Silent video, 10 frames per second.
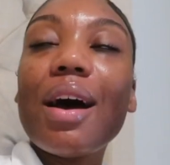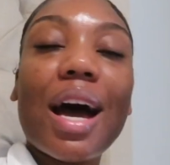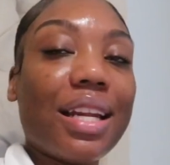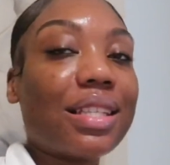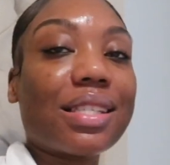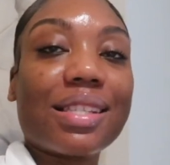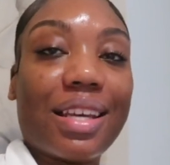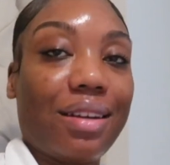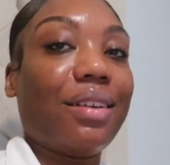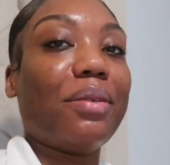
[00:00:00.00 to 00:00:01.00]
I need to
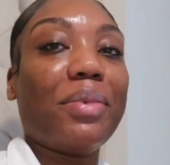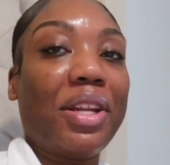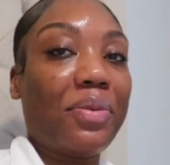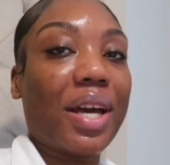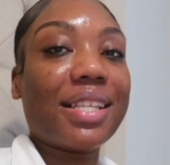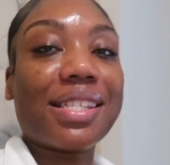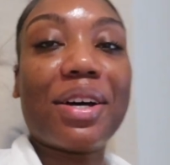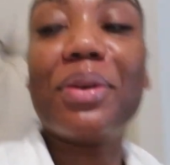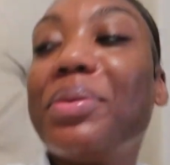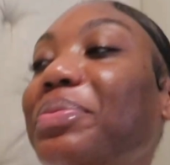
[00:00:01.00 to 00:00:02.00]
get up anyway,
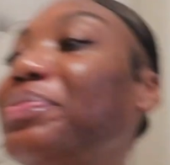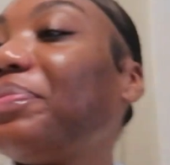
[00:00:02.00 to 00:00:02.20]
so.